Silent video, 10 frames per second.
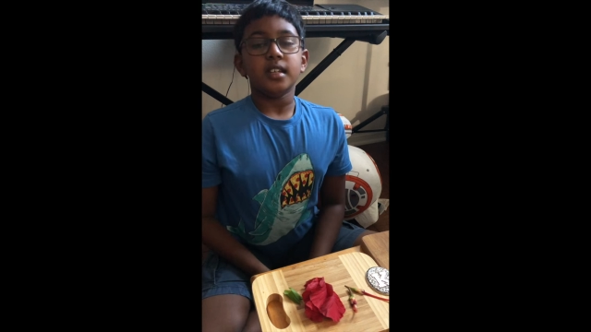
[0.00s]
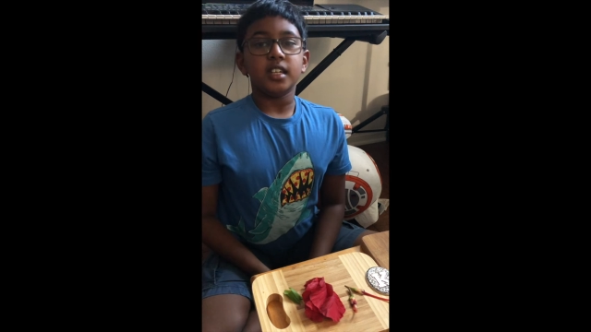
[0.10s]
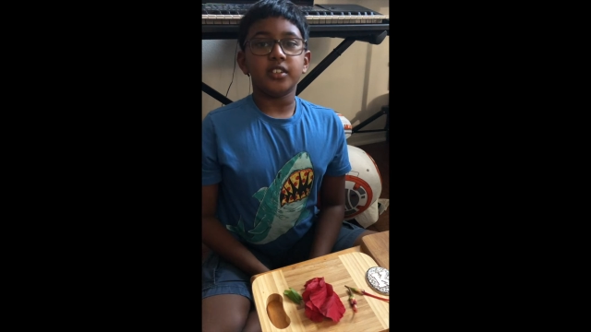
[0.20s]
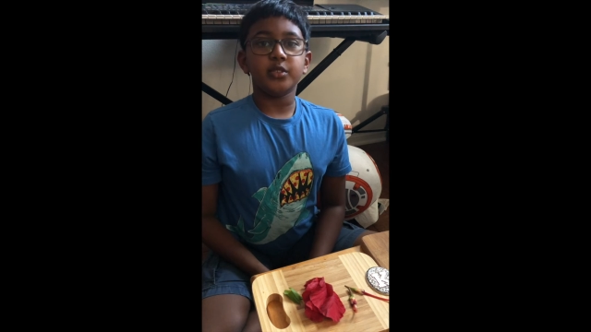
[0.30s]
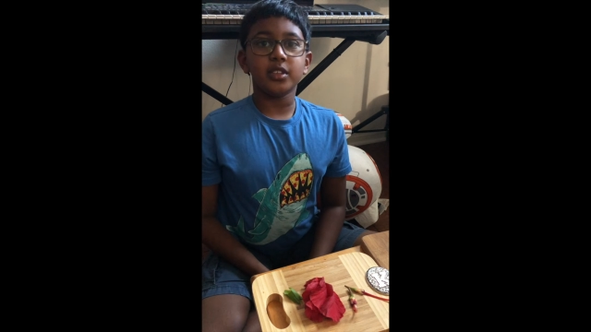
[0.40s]

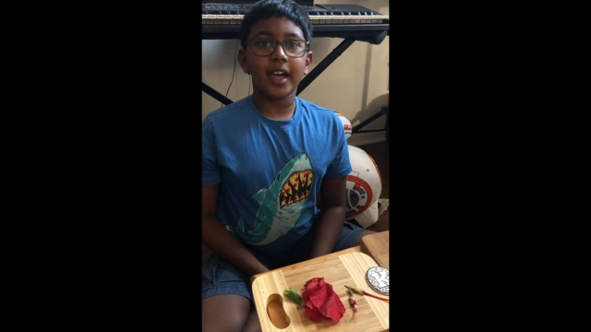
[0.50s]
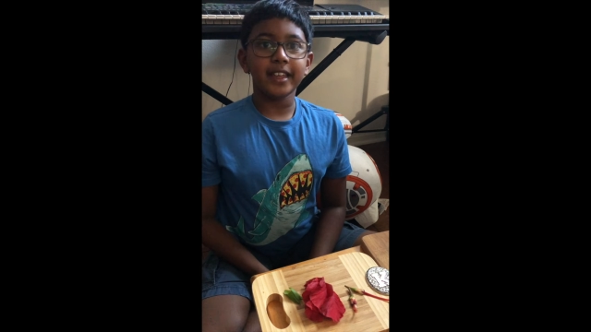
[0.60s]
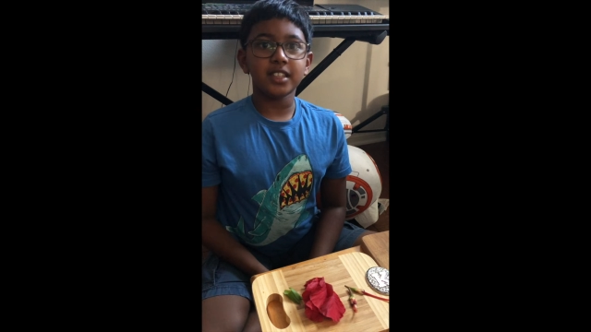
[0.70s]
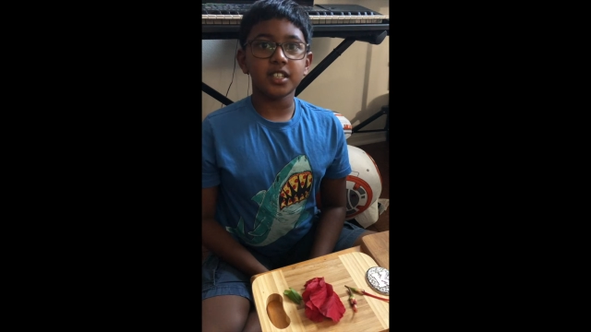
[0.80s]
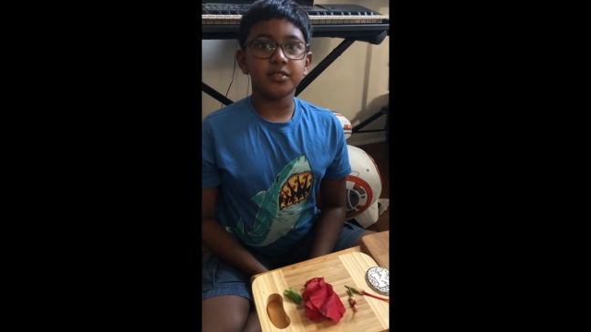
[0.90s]
If you
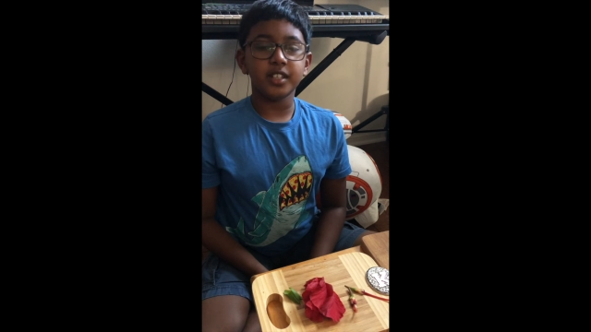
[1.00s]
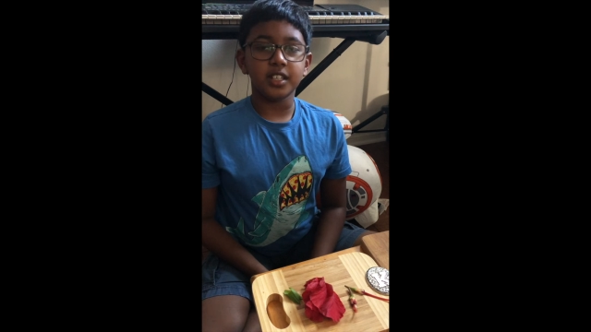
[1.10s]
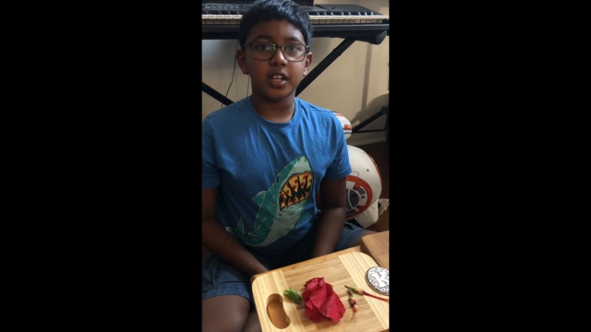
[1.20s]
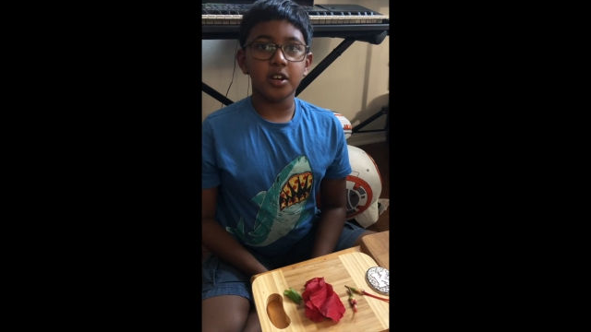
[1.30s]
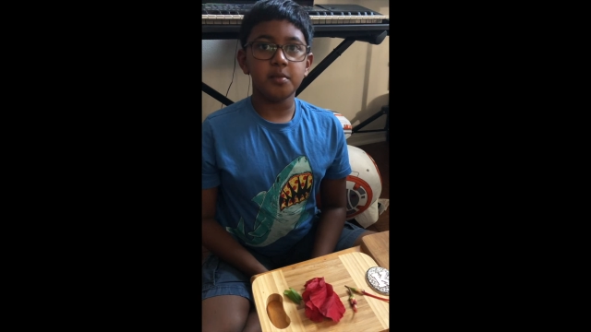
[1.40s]
like this
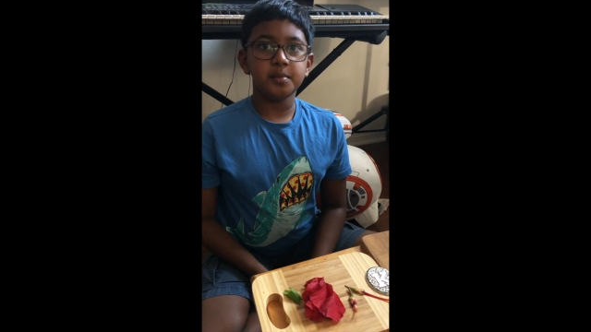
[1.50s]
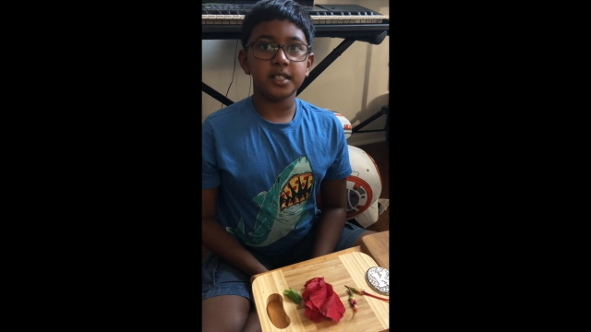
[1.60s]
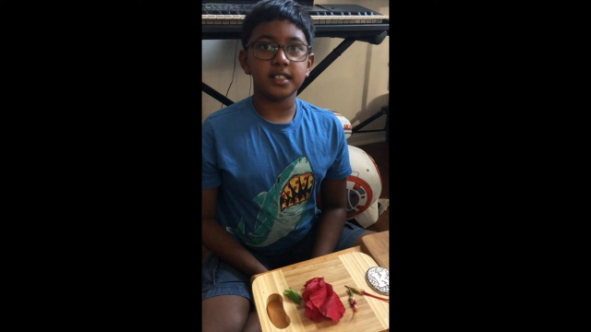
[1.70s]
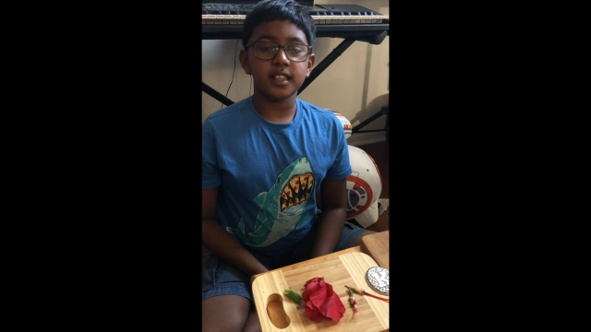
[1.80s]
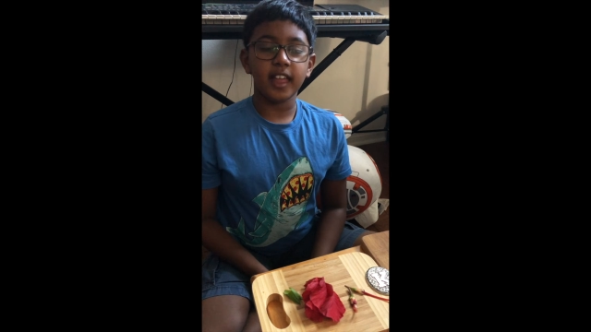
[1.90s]
video,
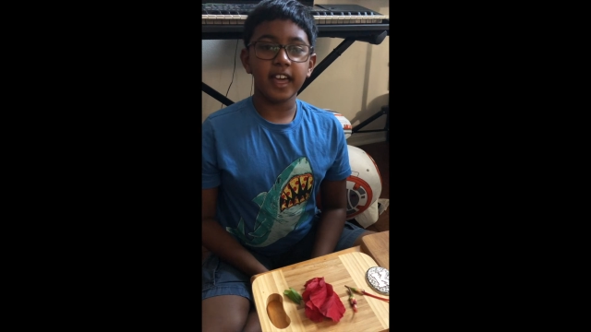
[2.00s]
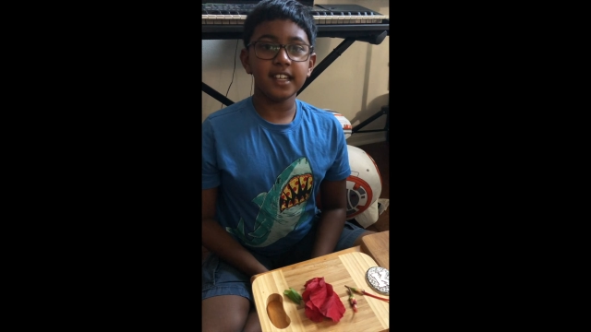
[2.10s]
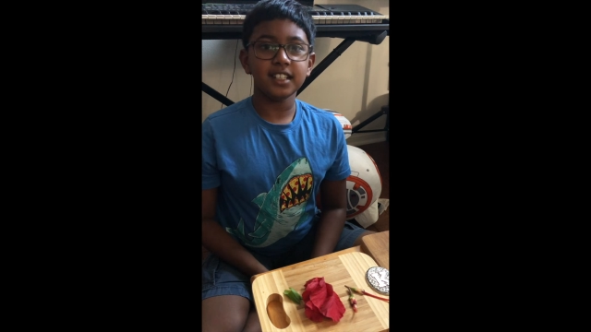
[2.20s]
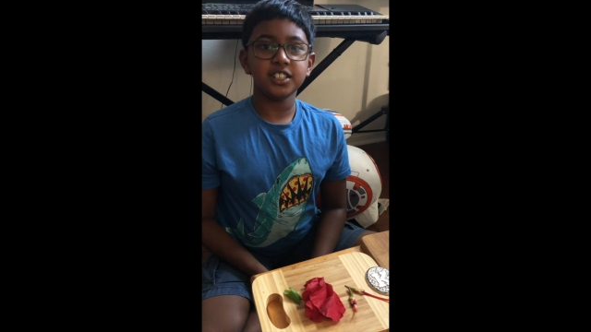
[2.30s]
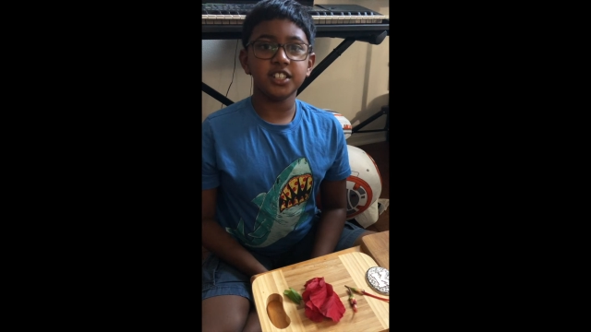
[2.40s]
please
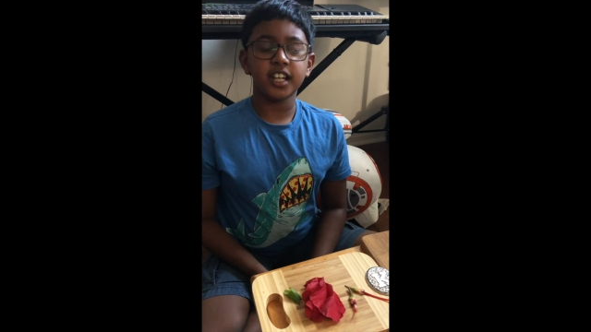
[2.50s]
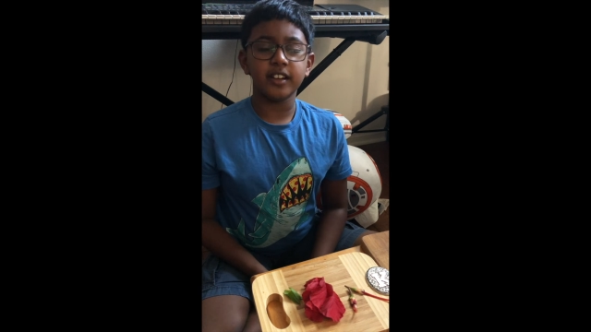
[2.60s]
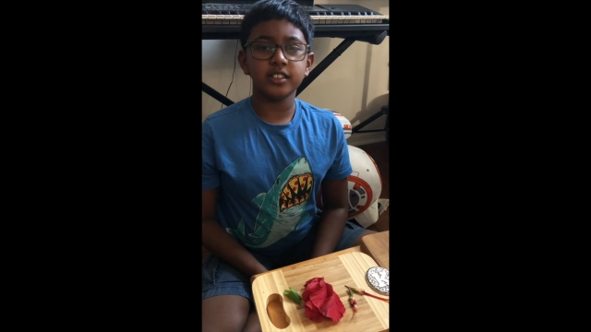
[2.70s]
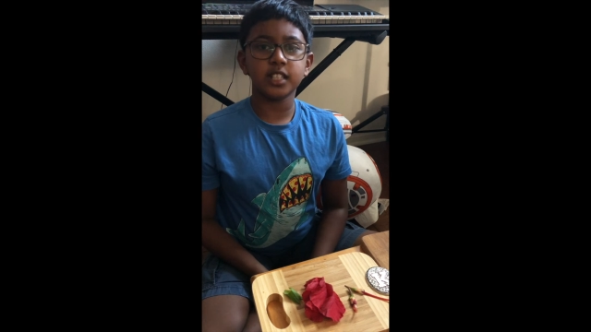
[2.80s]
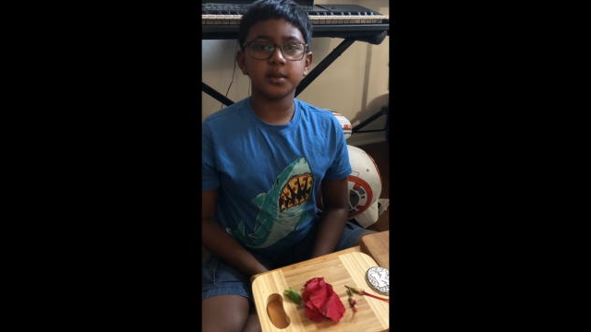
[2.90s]
like, share,
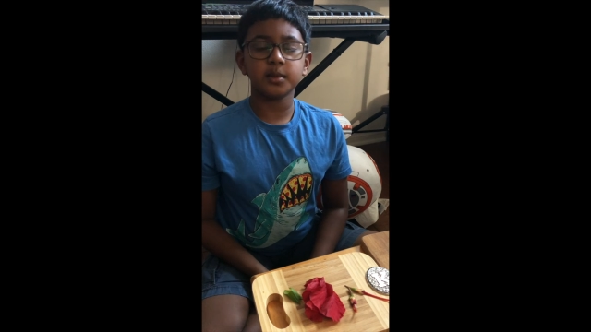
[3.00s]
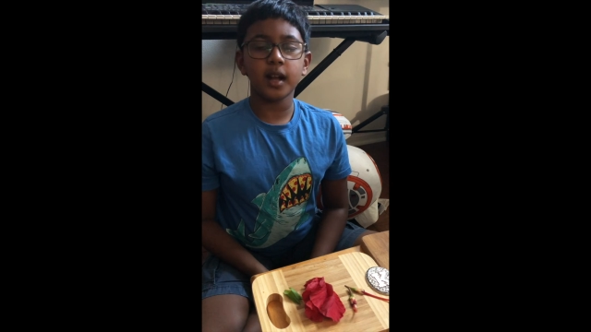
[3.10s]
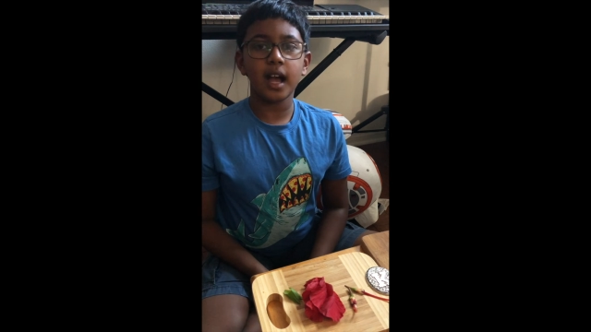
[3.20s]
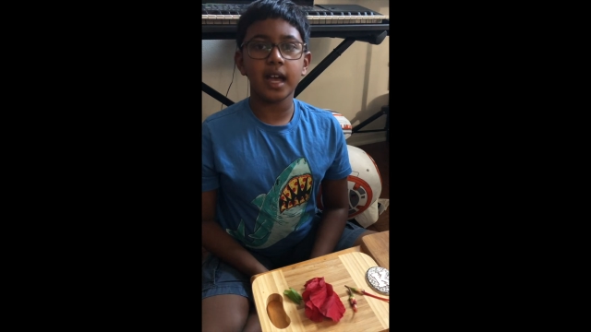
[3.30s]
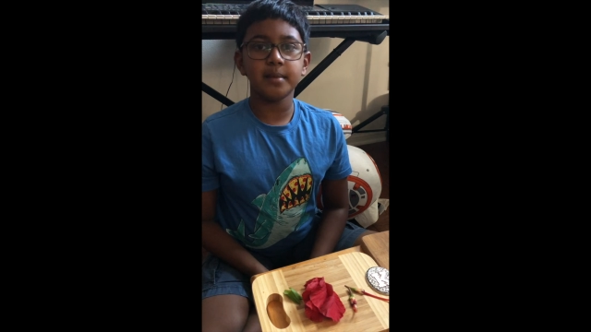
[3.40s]
and
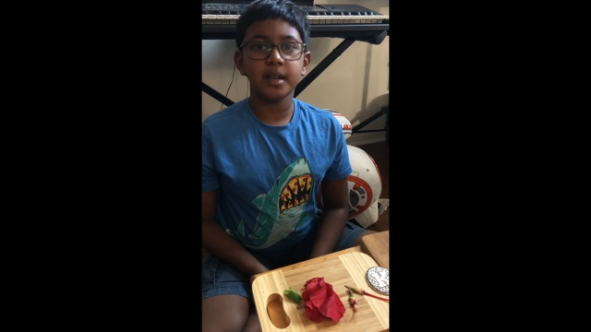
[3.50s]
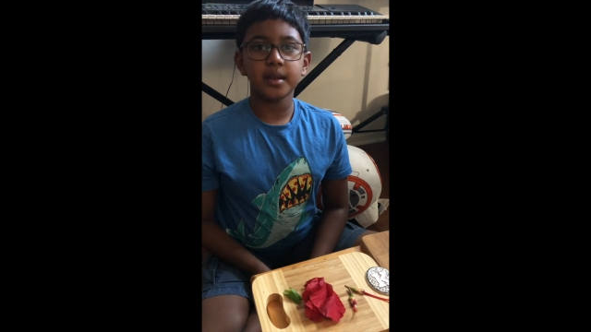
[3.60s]
subscribe.